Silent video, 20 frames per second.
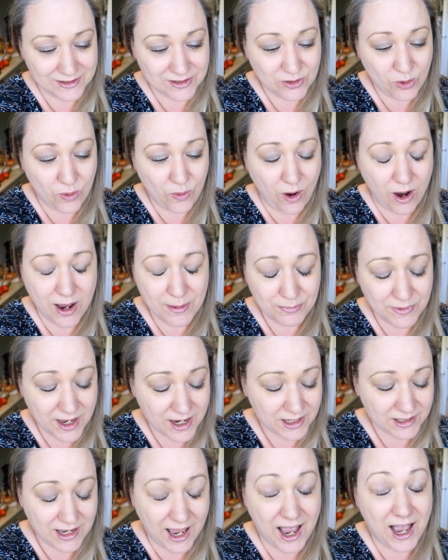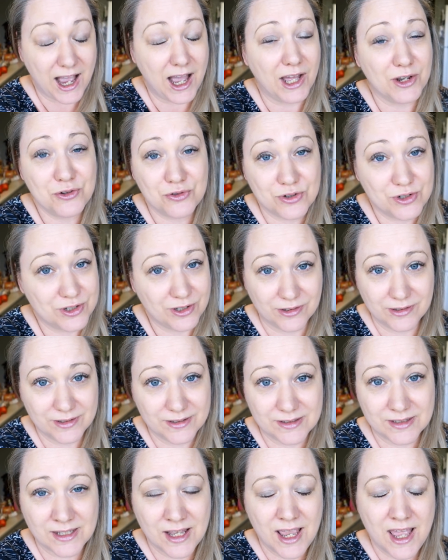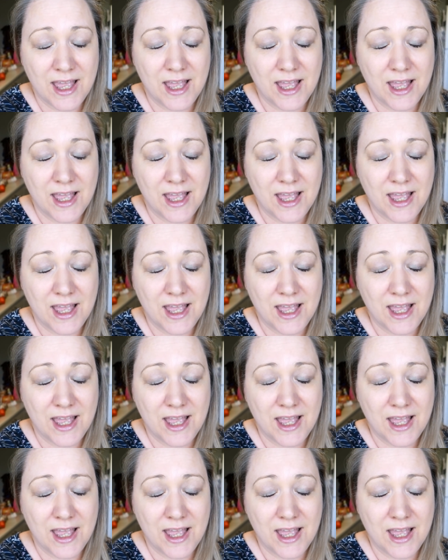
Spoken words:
So I'm like $100